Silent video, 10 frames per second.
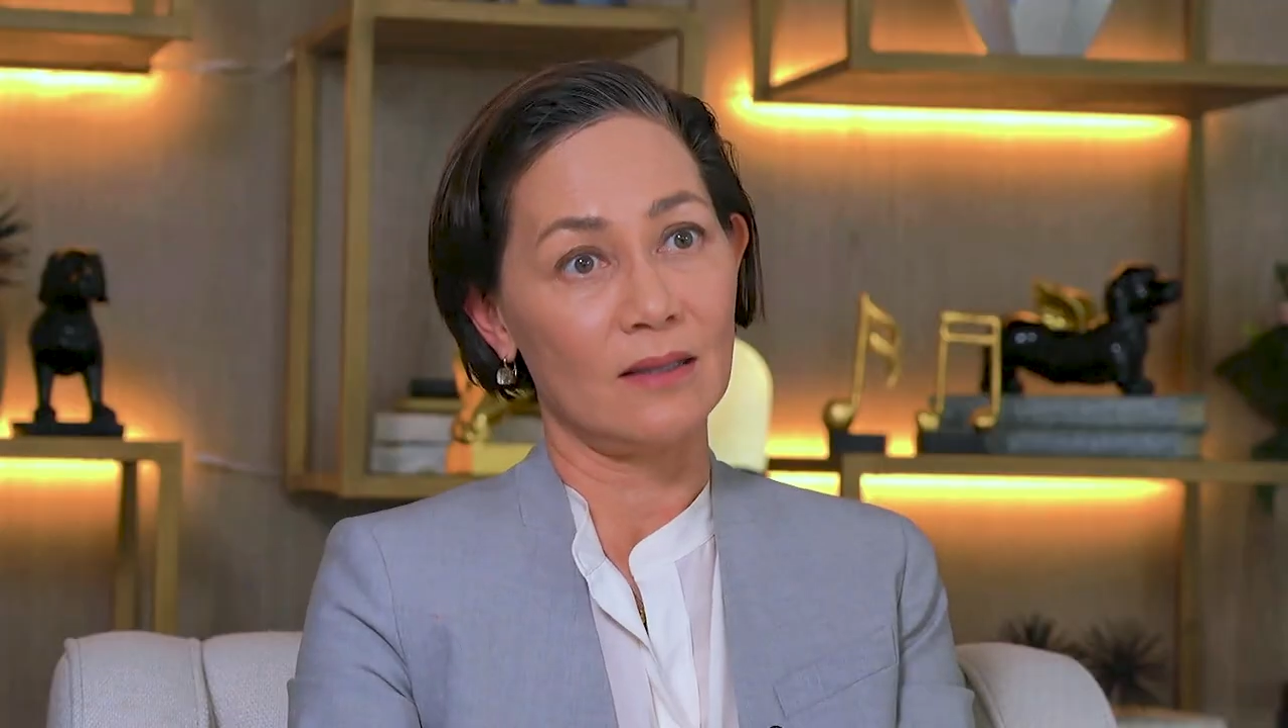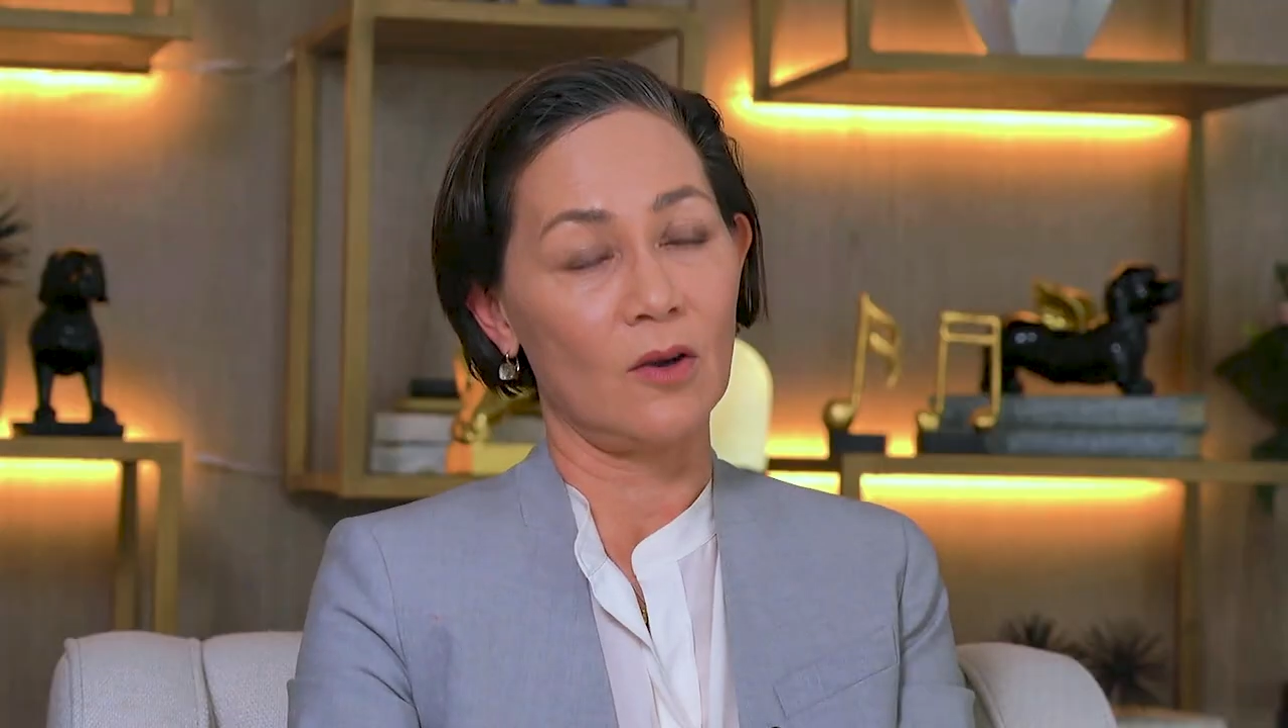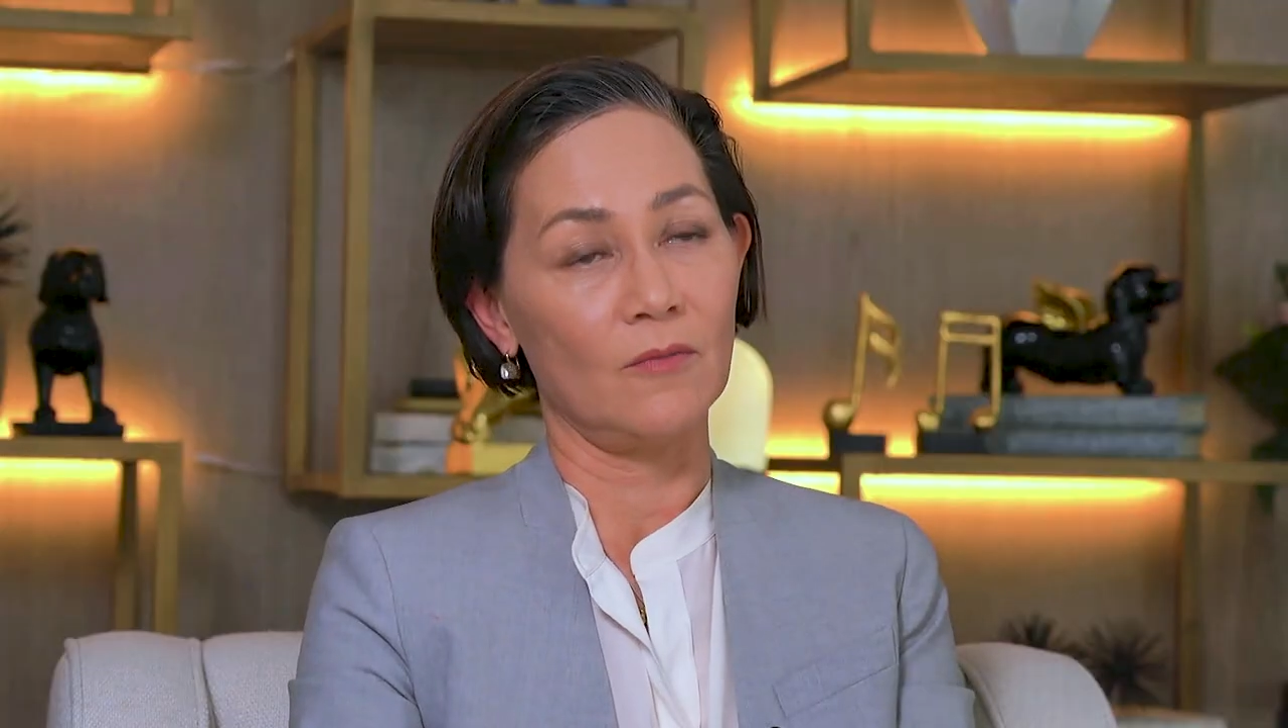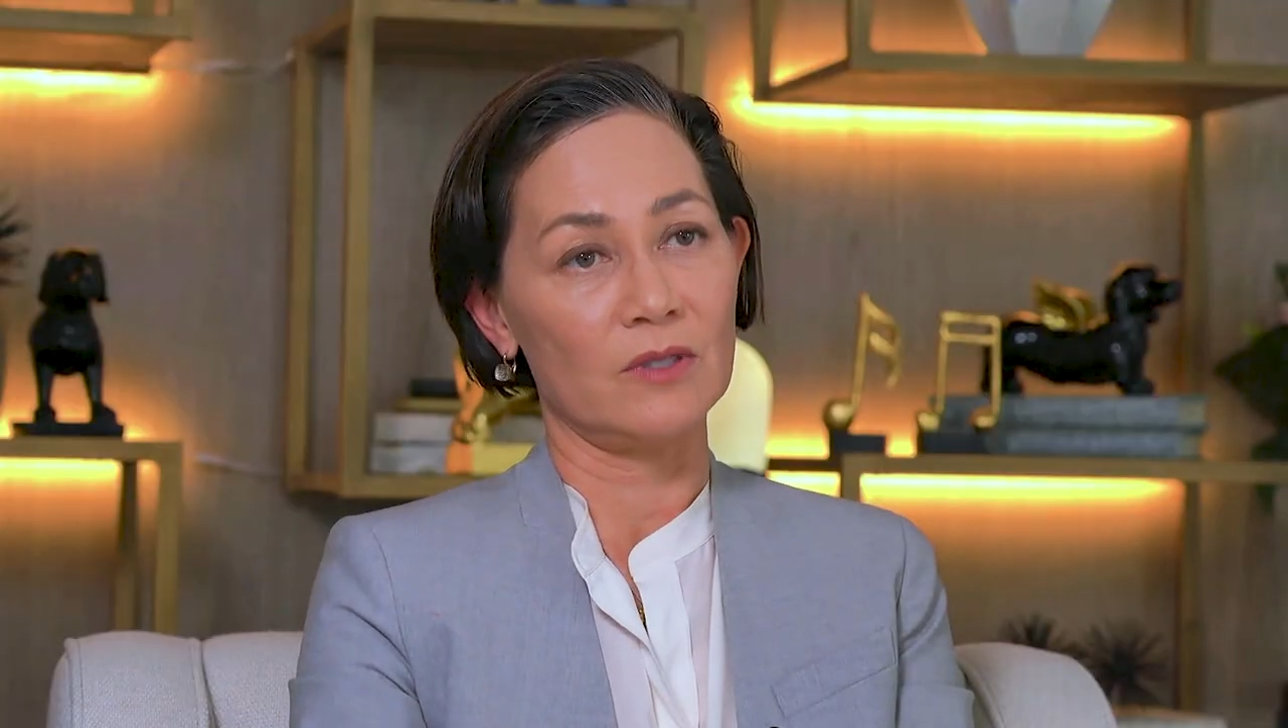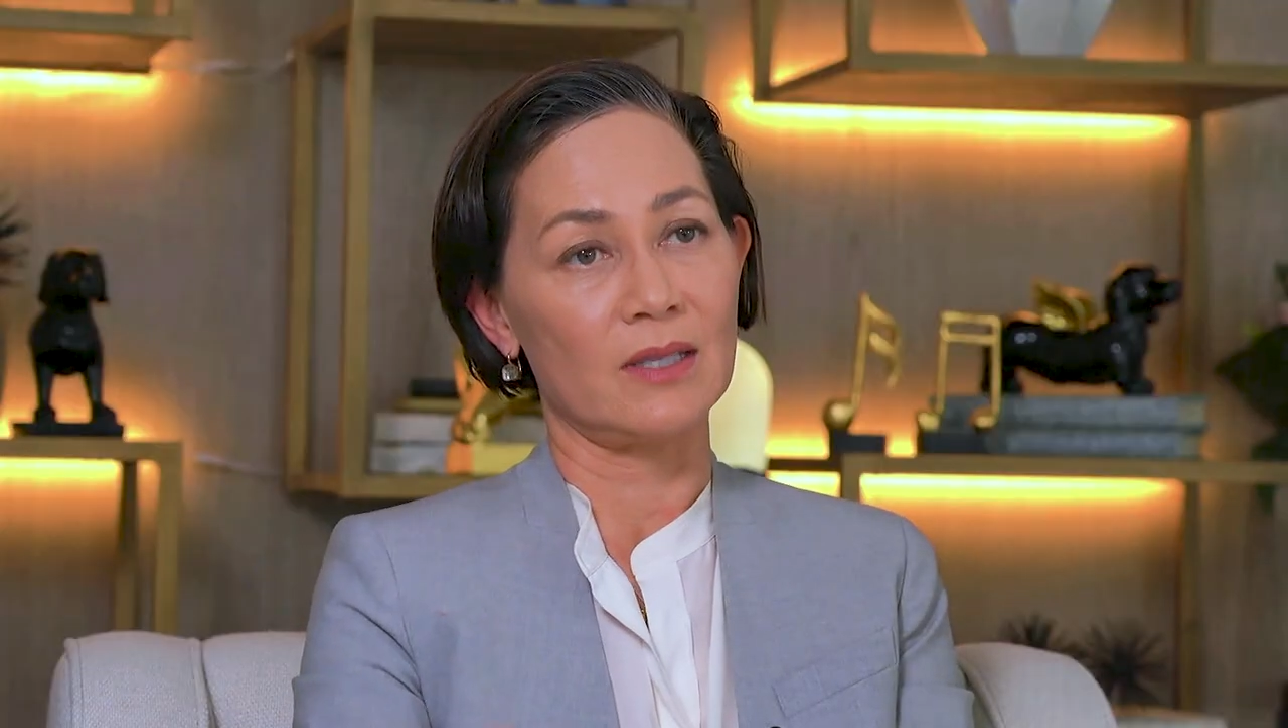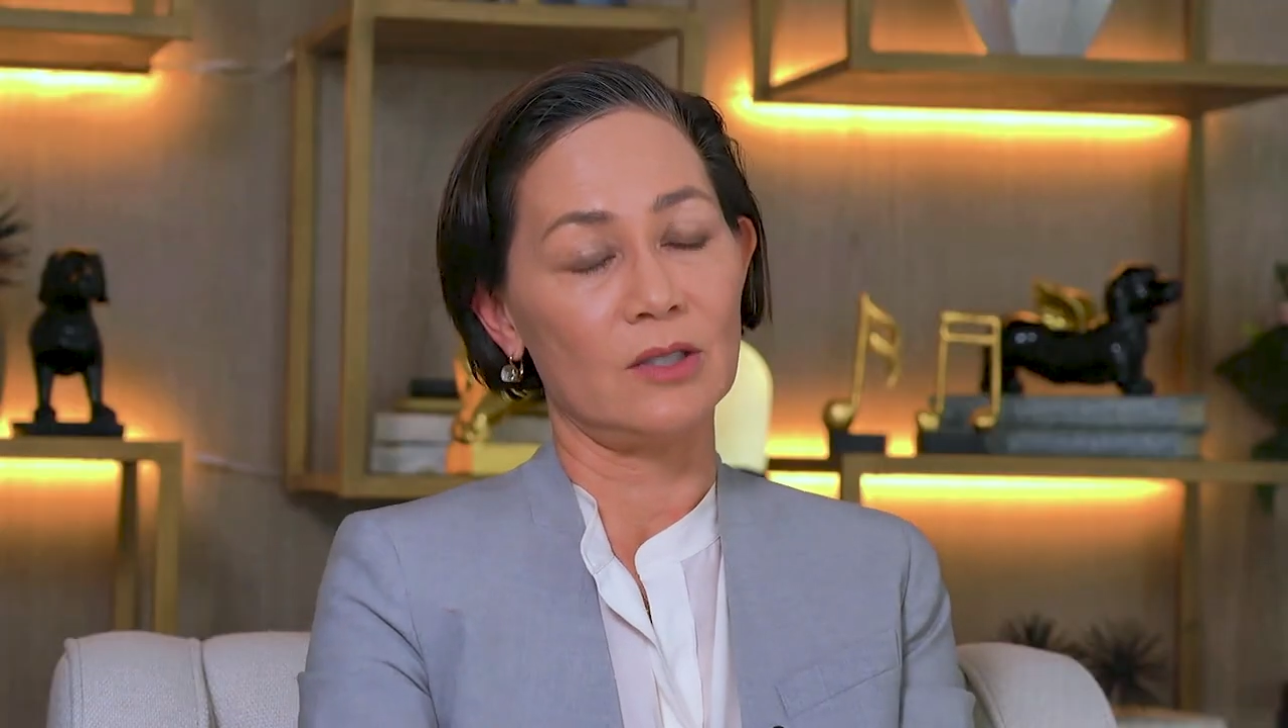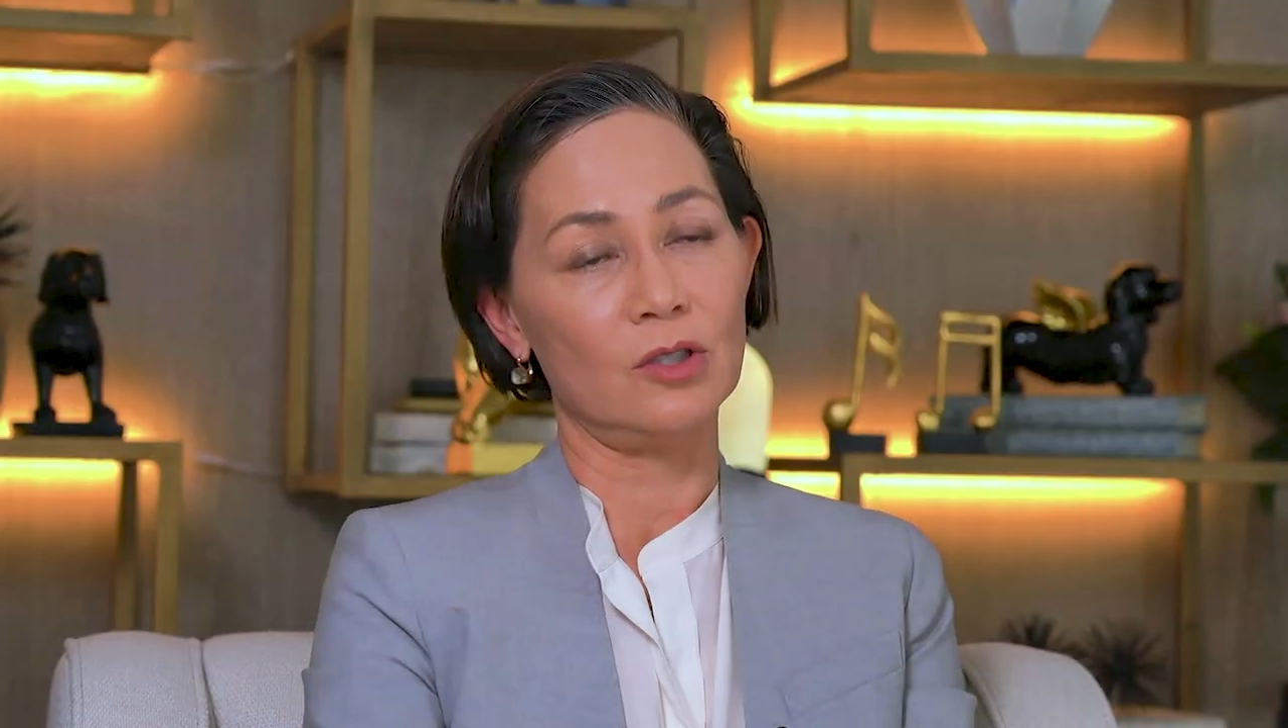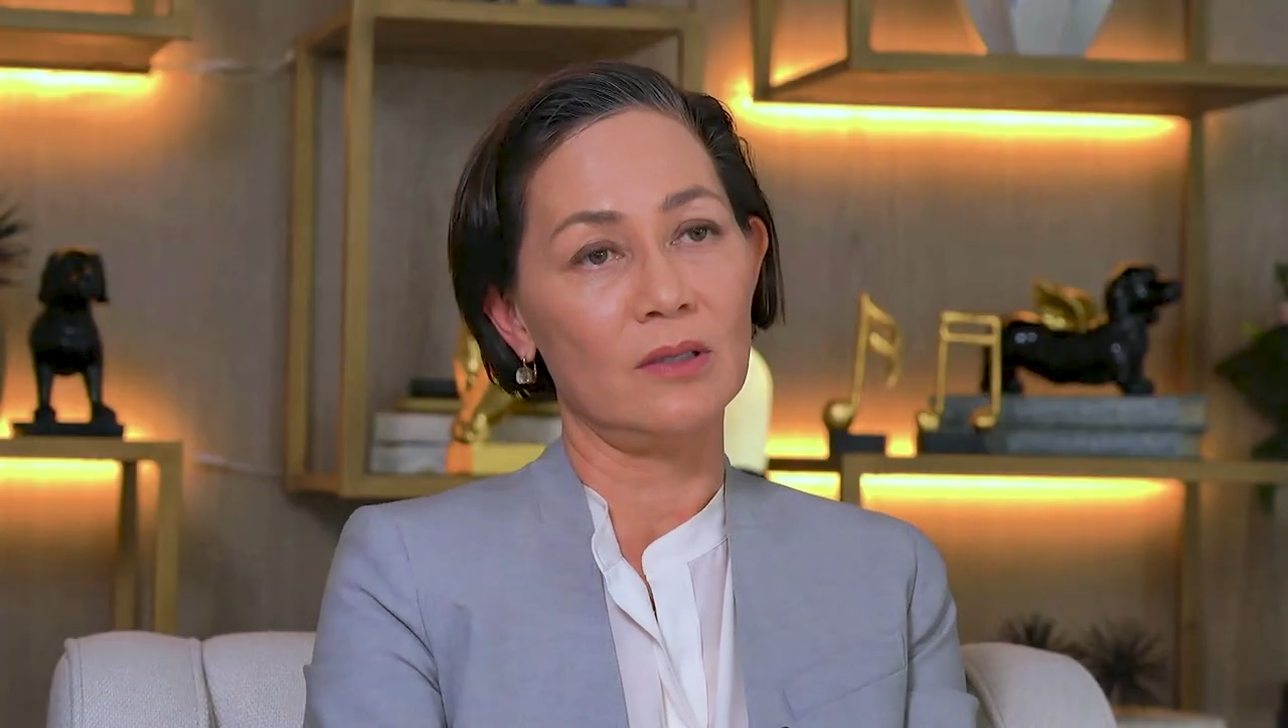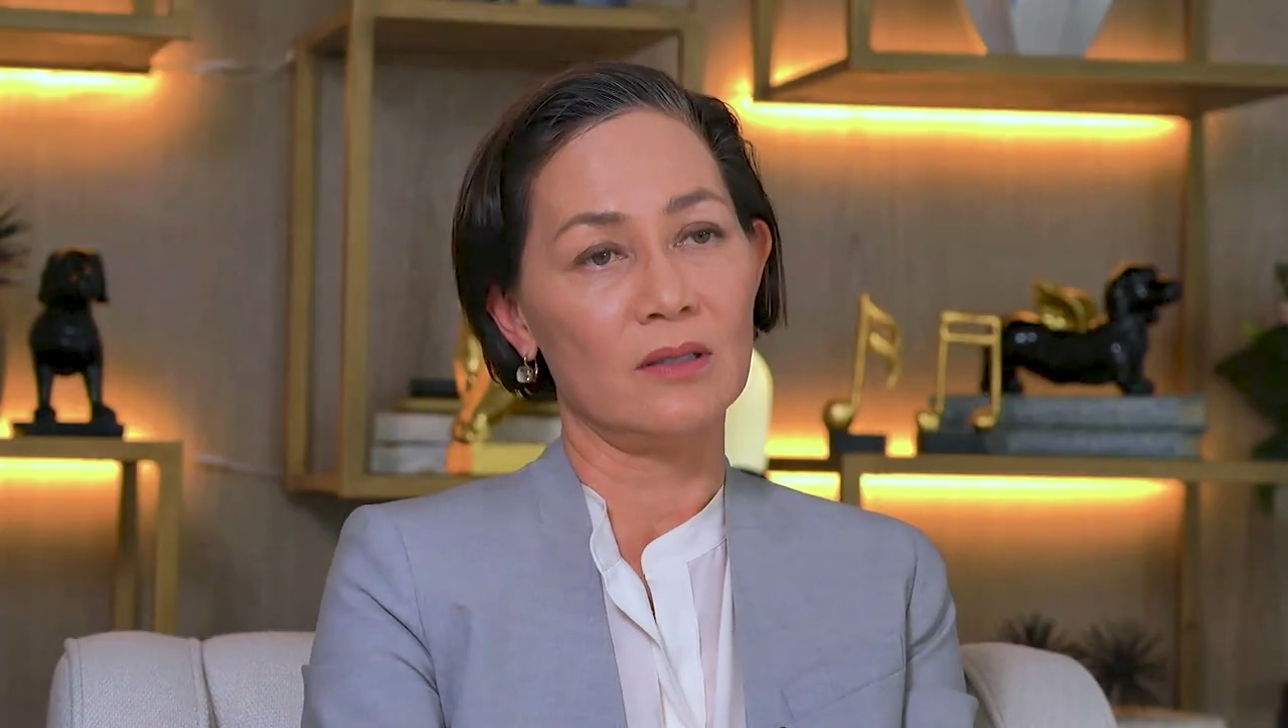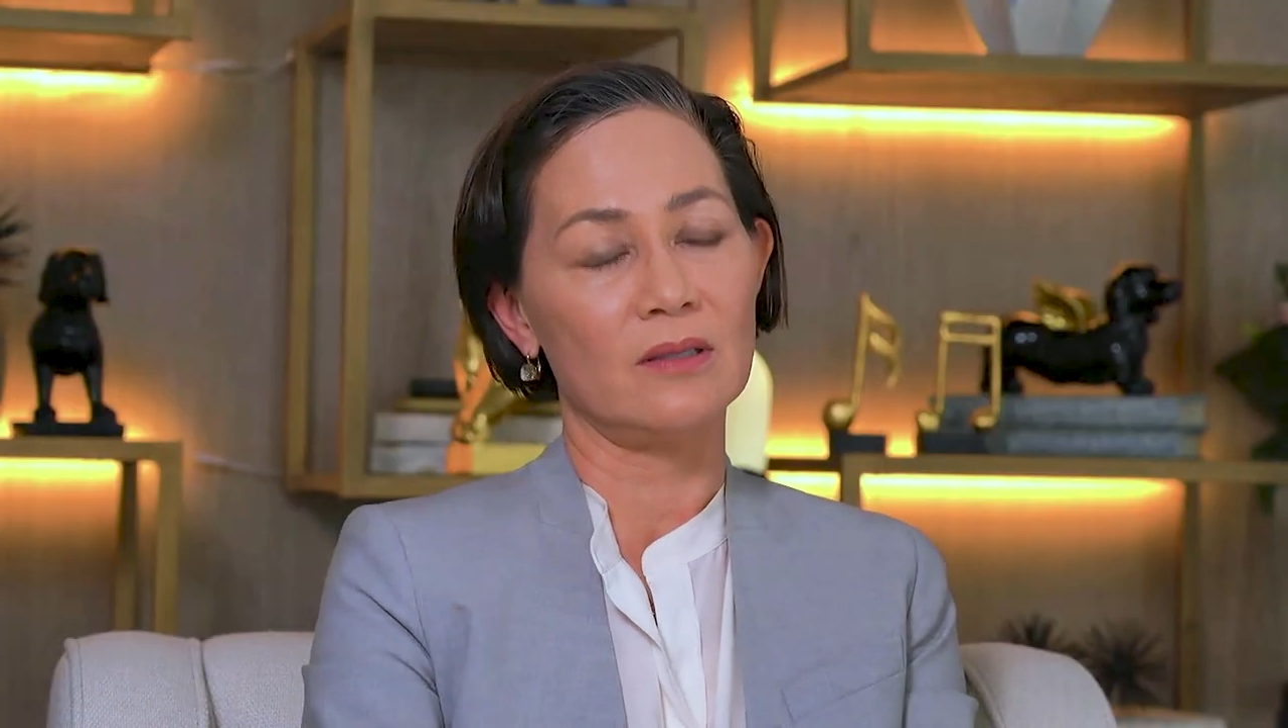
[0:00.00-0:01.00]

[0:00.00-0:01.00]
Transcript: to the conversation